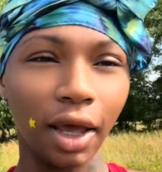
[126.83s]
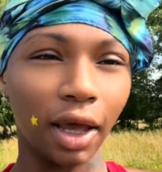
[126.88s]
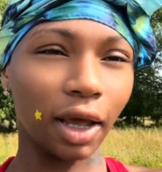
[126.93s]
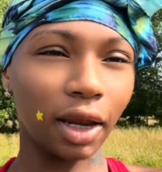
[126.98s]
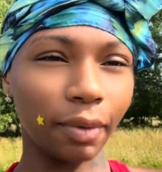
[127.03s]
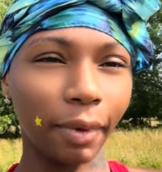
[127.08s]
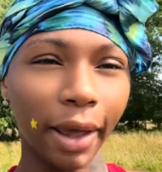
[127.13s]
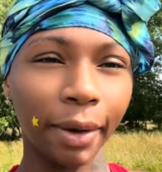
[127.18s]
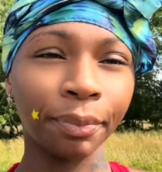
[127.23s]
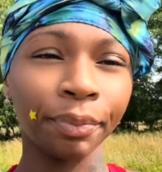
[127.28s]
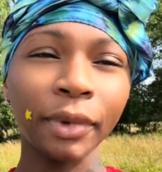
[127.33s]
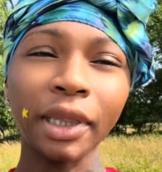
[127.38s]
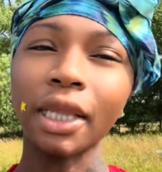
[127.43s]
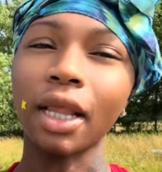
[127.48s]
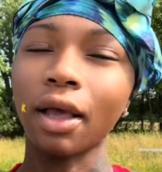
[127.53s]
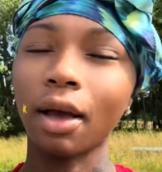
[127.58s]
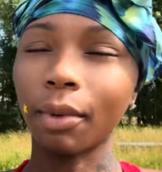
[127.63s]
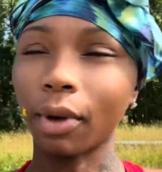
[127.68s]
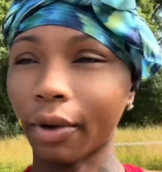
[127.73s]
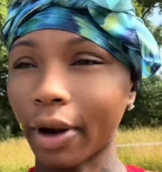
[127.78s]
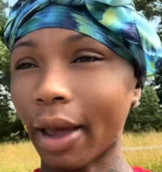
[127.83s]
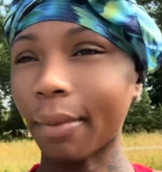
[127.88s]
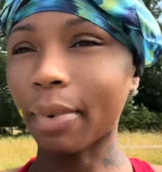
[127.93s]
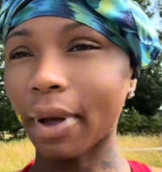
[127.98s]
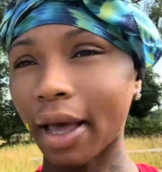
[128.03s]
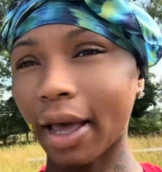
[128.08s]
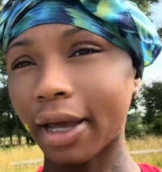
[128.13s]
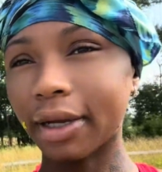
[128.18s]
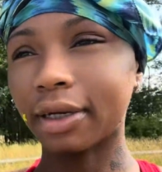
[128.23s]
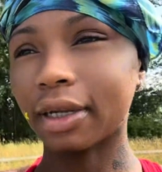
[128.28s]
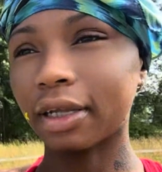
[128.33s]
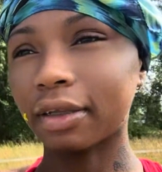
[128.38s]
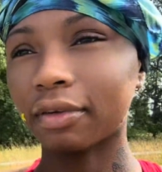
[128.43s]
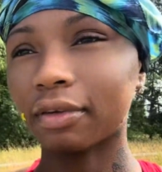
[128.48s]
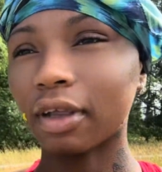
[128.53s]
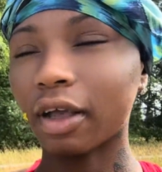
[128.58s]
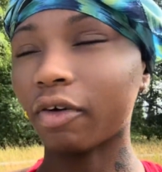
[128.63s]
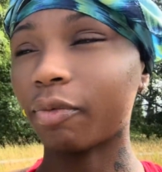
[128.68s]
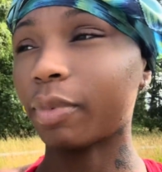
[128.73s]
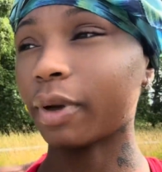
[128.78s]
Anyway, I'm gonna grab my ID and
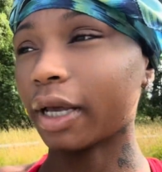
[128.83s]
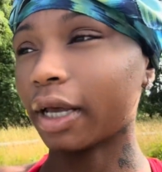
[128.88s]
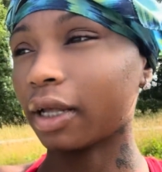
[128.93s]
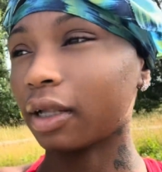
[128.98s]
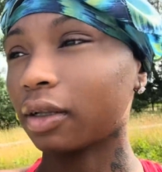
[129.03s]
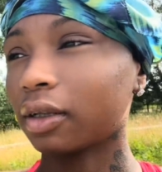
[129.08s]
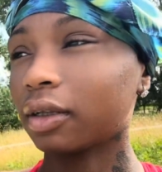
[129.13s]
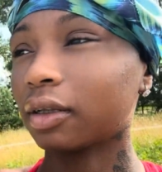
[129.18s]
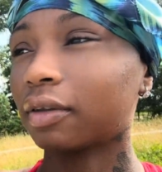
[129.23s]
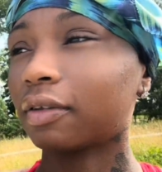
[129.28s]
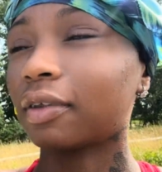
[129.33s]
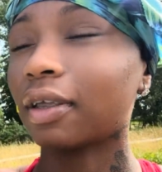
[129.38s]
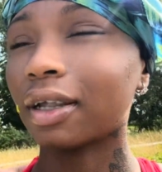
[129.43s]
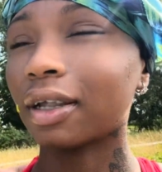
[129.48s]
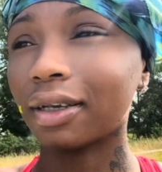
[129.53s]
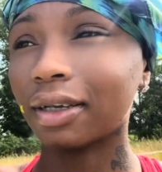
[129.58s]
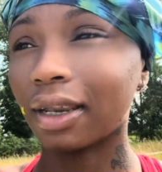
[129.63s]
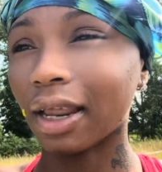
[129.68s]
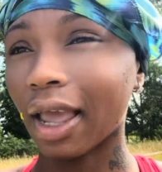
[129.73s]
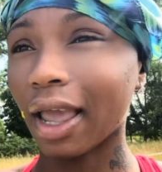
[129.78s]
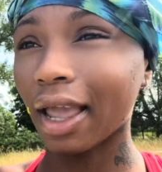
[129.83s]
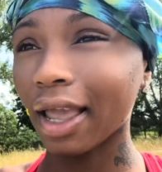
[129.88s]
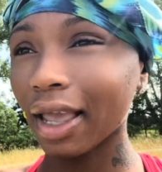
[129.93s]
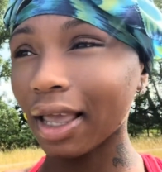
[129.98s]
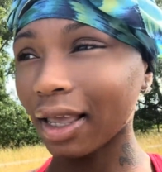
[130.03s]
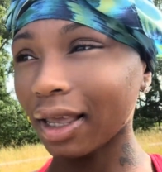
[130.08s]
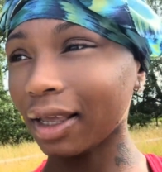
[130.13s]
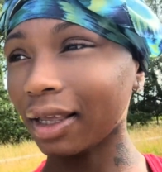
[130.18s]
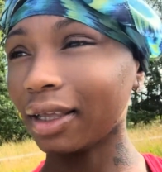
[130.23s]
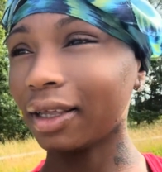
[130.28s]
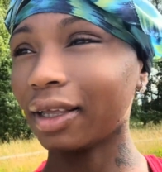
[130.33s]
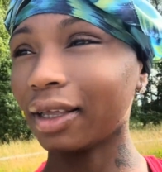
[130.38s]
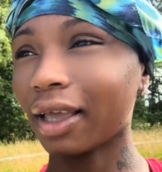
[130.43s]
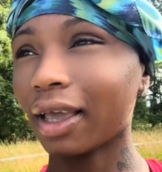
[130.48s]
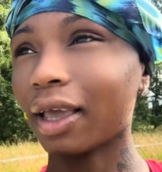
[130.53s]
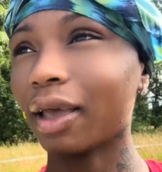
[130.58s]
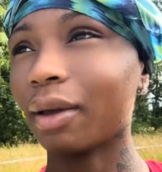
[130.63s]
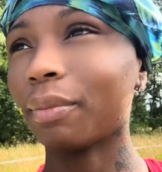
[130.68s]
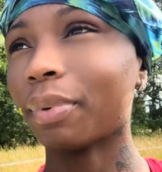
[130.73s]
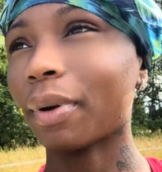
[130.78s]
stuff, but today
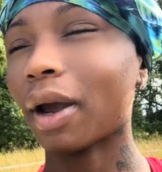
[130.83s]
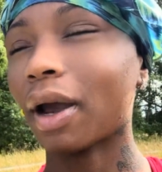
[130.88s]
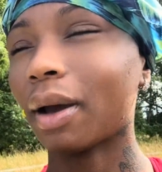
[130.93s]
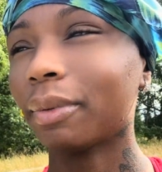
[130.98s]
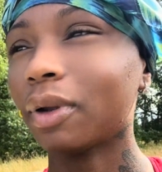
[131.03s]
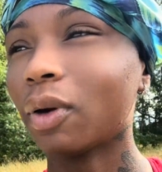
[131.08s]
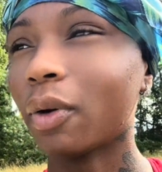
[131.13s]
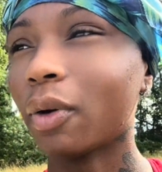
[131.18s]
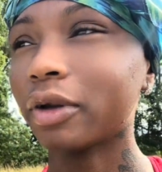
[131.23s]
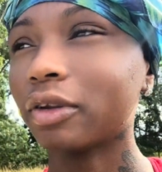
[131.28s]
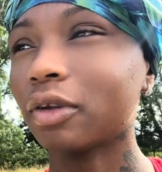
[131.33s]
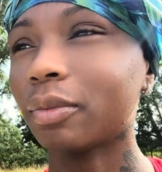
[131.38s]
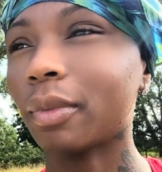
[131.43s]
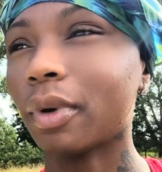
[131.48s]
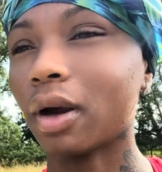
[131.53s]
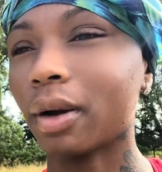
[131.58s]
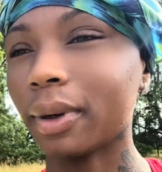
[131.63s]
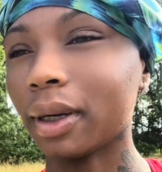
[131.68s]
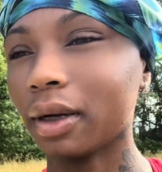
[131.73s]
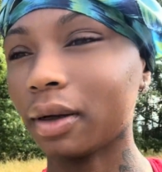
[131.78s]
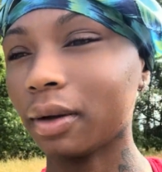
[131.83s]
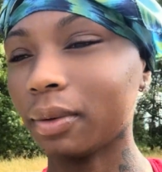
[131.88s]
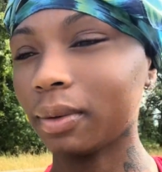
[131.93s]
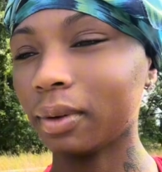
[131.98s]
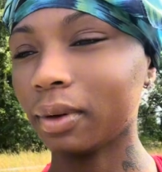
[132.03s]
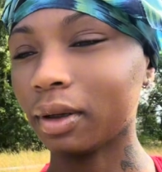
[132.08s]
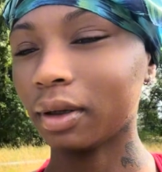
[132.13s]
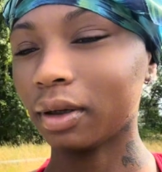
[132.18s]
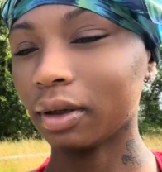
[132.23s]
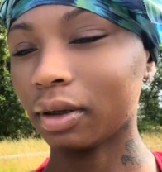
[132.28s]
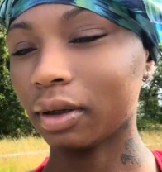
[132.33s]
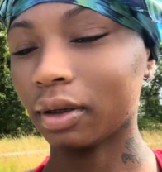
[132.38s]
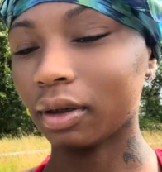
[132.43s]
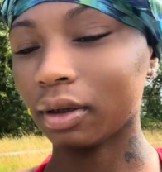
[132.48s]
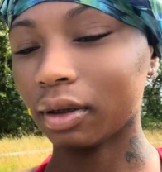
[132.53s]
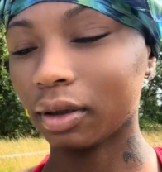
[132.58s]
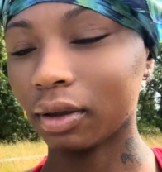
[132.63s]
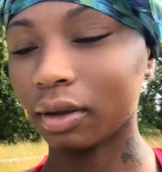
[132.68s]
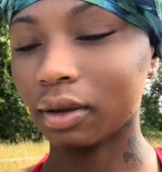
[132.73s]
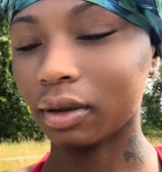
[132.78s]
and probably, or tomorrow,
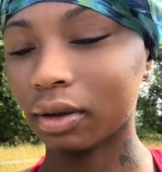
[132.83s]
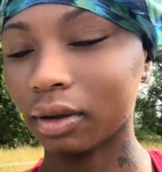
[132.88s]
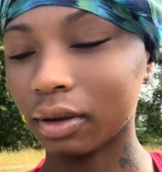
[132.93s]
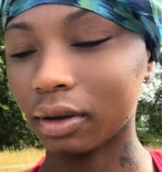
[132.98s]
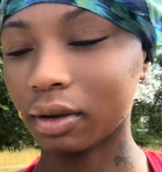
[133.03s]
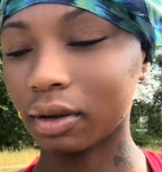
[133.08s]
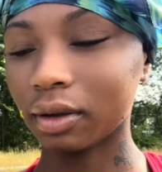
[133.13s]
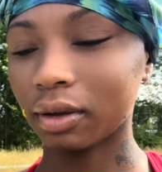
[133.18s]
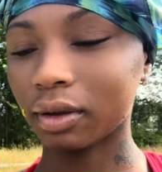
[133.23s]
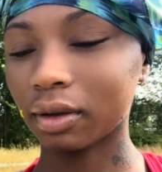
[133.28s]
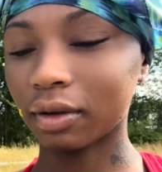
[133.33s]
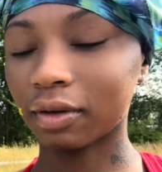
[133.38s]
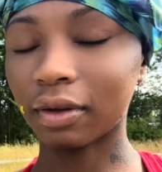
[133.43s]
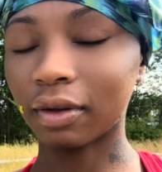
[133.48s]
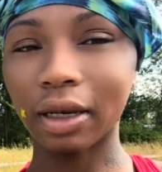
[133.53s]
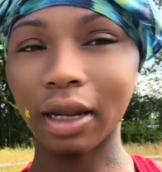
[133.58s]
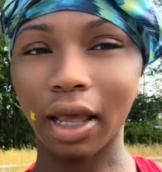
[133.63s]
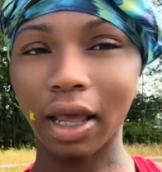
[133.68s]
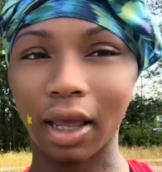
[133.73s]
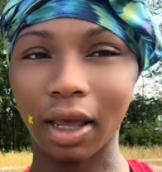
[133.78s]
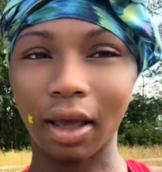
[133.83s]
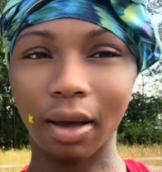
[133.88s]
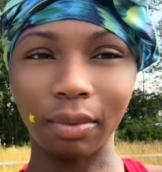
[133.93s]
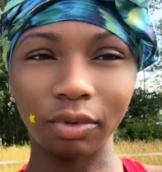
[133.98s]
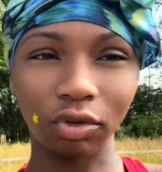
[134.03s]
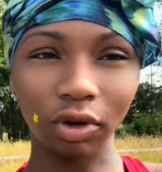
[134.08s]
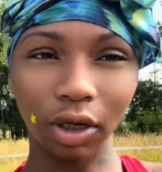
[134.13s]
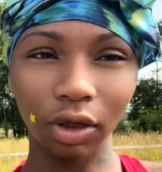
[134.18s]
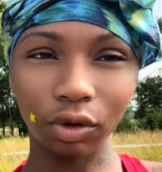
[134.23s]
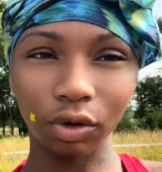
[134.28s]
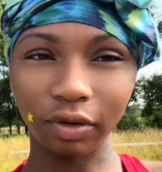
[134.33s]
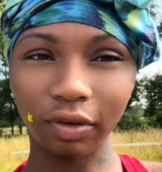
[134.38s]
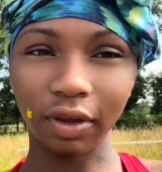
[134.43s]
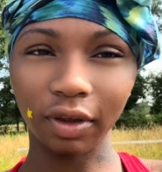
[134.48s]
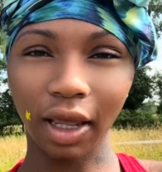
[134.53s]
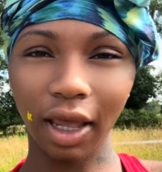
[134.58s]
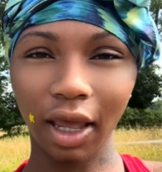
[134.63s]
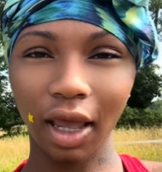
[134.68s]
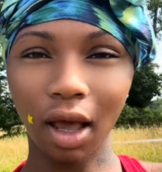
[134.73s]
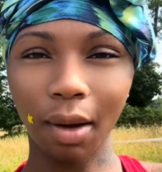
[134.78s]
I'm gonna try to do it
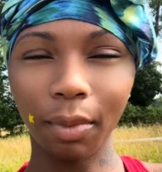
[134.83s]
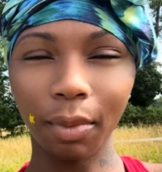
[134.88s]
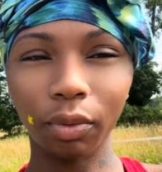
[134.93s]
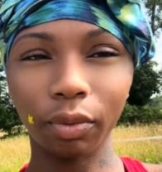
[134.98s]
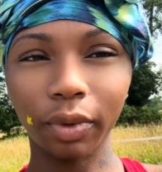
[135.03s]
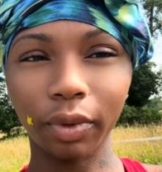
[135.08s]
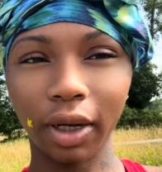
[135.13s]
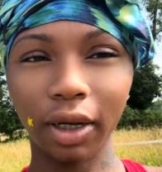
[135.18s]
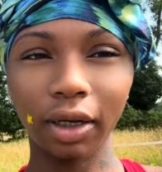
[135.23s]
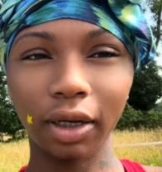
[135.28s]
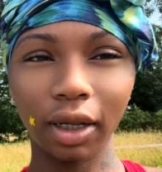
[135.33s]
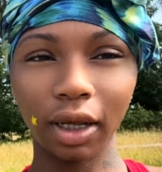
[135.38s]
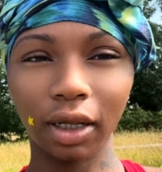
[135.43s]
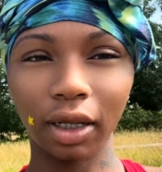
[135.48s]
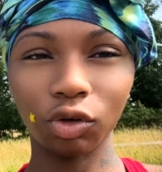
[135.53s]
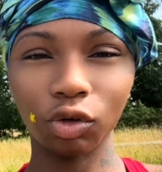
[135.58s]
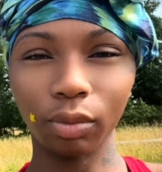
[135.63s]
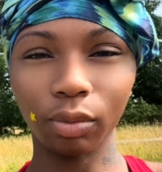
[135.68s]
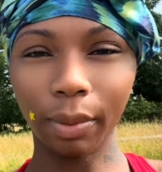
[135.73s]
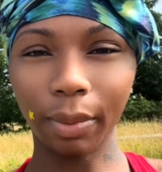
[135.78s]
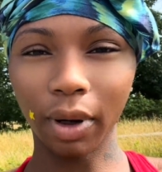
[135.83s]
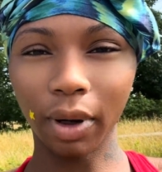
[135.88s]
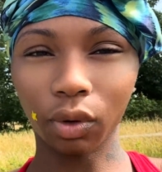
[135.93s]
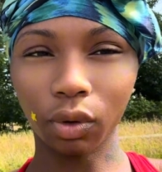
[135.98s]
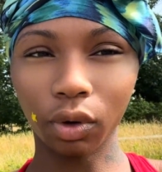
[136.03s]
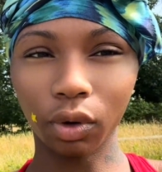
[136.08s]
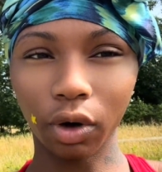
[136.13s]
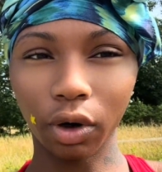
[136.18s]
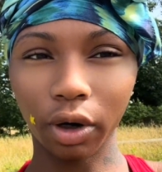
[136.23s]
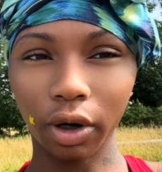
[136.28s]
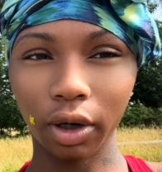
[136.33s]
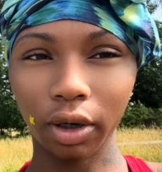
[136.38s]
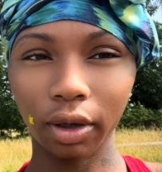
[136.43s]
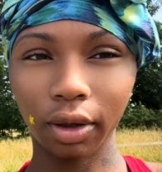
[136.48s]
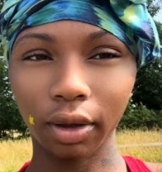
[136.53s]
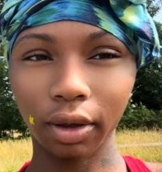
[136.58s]
today. I'm gonna run and do my medical card.